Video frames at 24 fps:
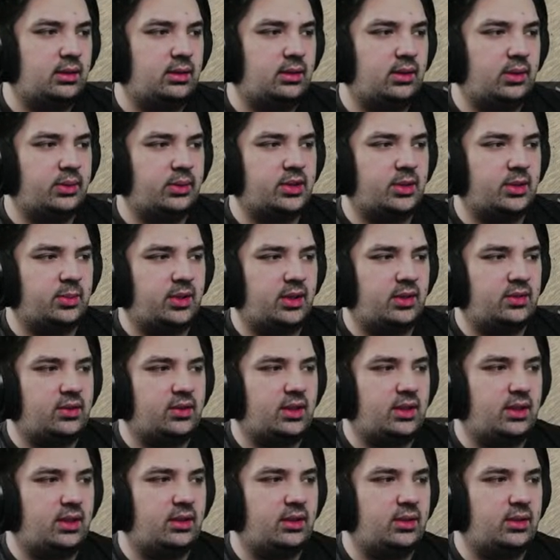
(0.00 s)
Oh, what's up,
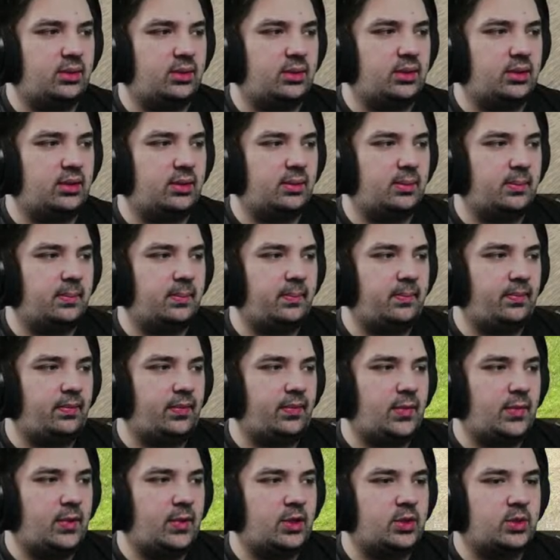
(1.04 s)
Daisky? How you doing?
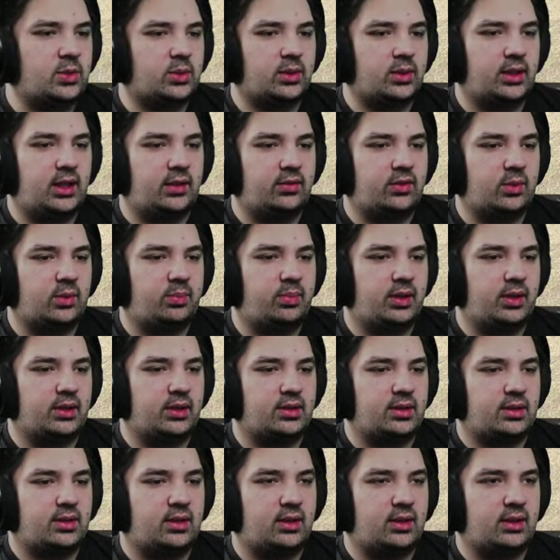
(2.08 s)
Shortly after
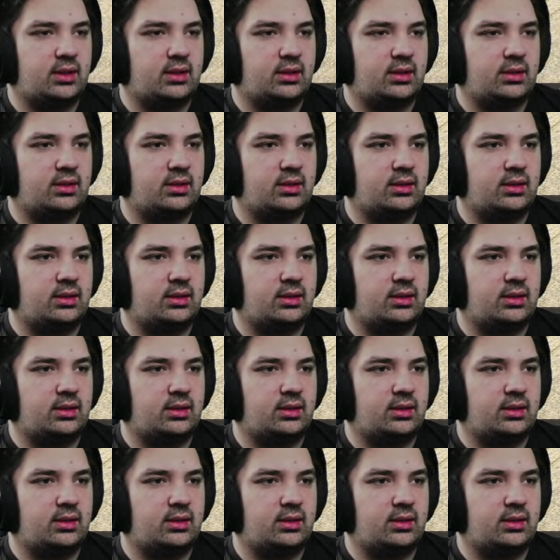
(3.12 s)
pits, got it.